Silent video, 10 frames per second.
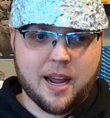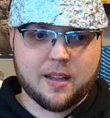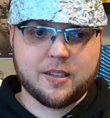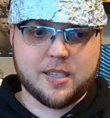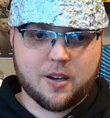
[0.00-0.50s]

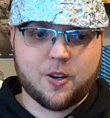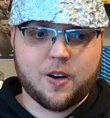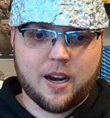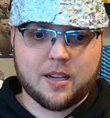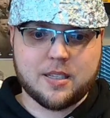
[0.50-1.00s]
Alexander
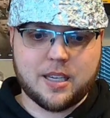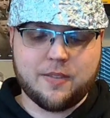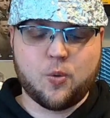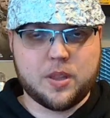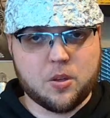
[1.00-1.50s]
Hernandez,
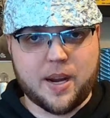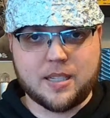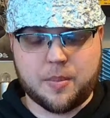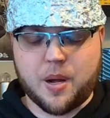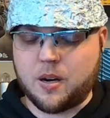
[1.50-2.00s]
even with the weight
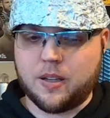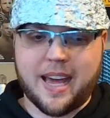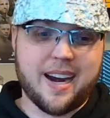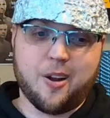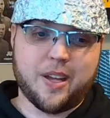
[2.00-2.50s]
debacle.
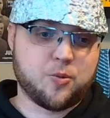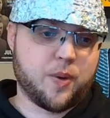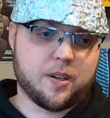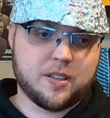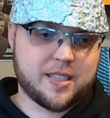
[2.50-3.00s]
And I know that's
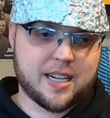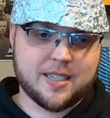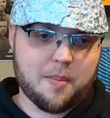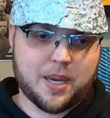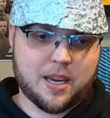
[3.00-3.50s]
weird because that's
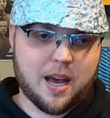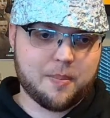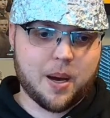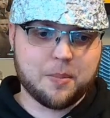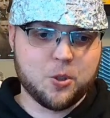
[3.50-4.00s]
not me.
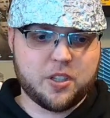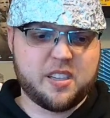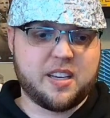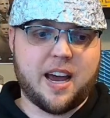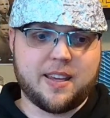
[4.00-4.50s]
I'm usually
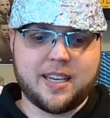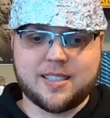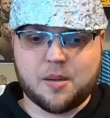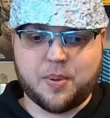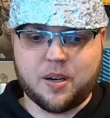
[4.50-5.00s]
the guy that
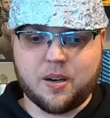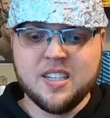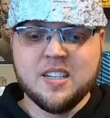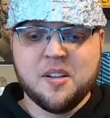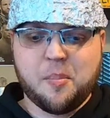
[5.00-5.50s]
gets up here and
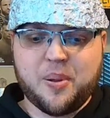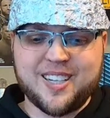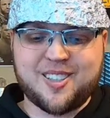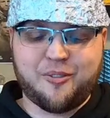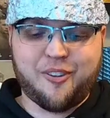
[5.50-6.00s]

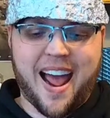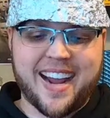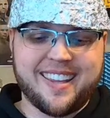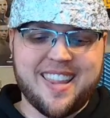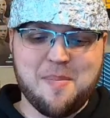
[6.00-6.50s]
plants the
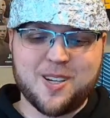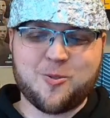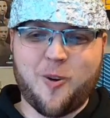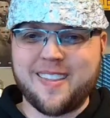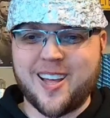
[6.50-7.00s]
flag and they missed
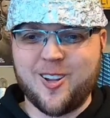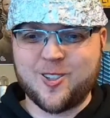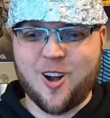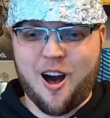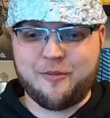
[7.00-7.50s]
weight. They
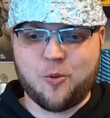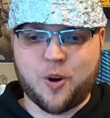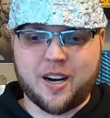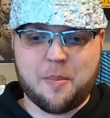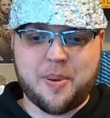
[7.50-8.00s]
looked awful.
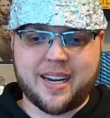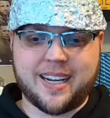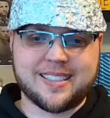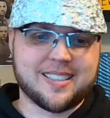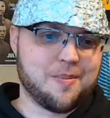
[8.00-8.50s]
We're going to bet
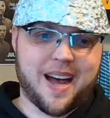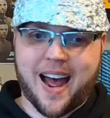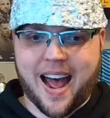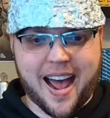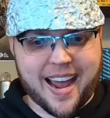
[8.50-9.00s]
against them.
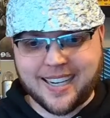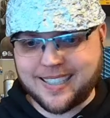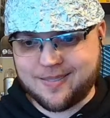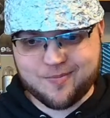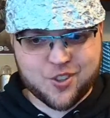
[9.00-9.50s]
I
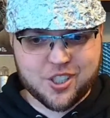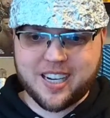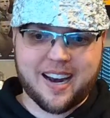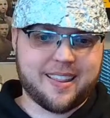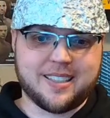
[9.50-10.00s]
just
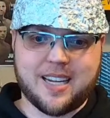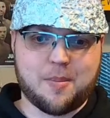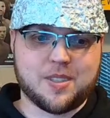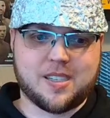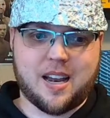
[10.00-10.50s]
kind of think
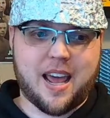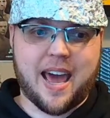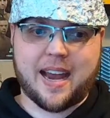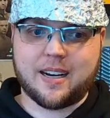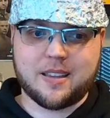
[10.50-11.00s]
Damon's kind of
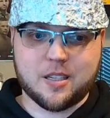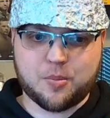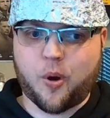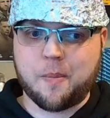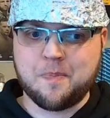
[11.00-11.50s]
had it at this
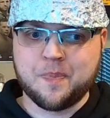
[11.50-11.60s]
point.